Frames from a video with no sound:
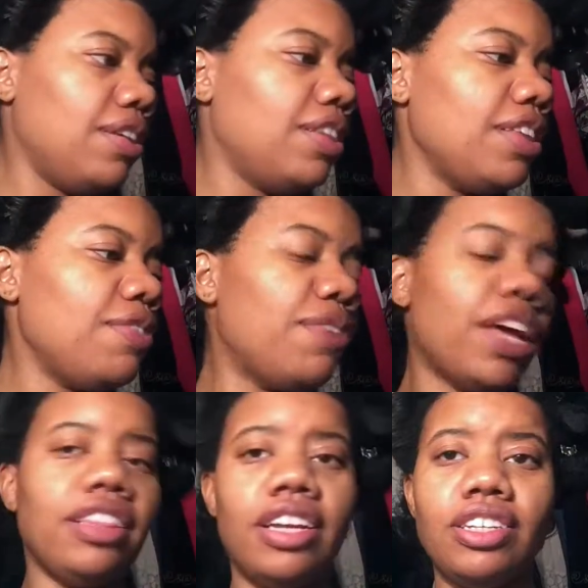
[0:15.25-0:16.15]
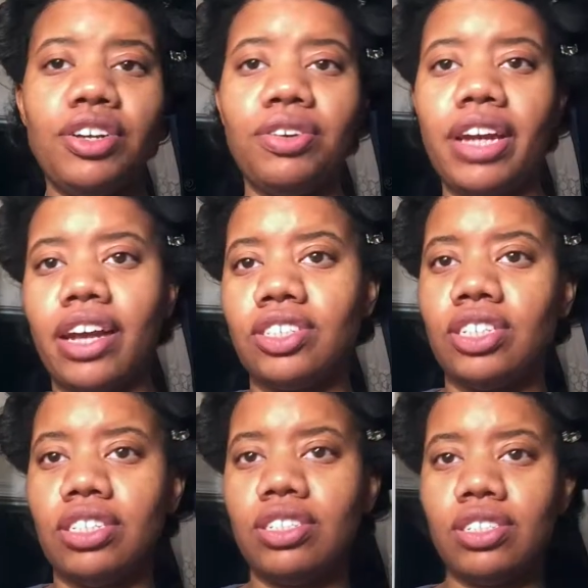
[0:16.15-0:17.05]
In the event that your
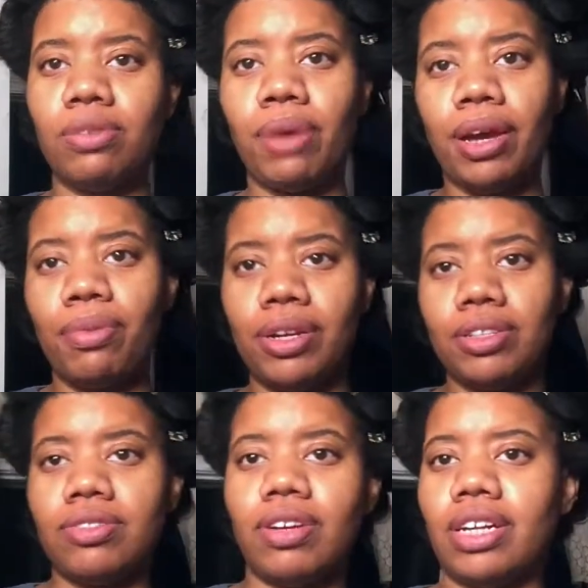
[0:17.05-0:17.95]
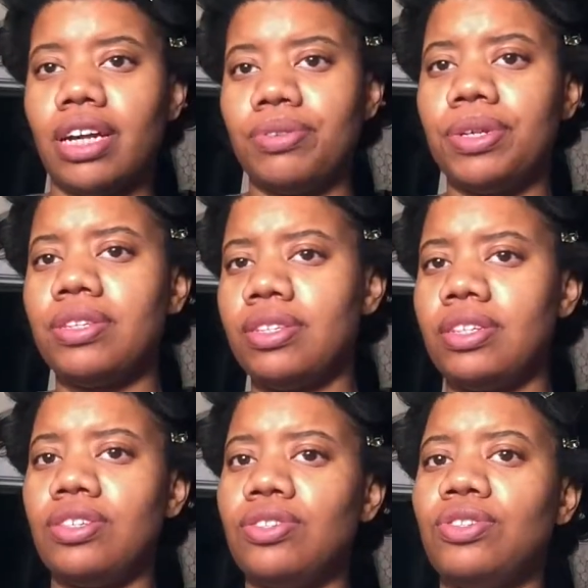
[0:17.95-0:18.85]
reaction to my appearance right now is
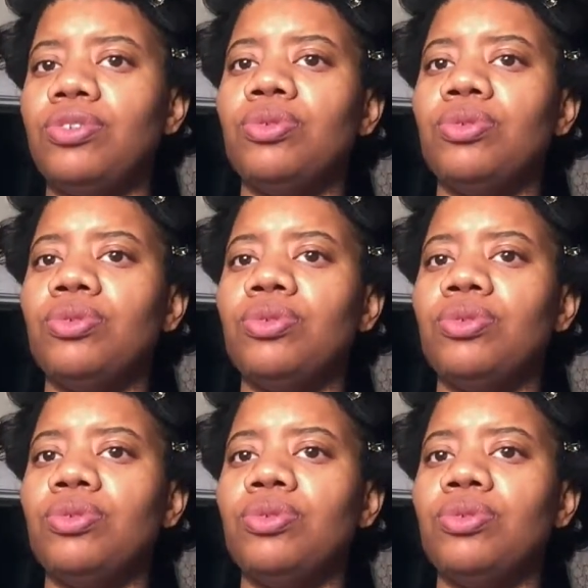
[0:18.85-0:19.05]
sis,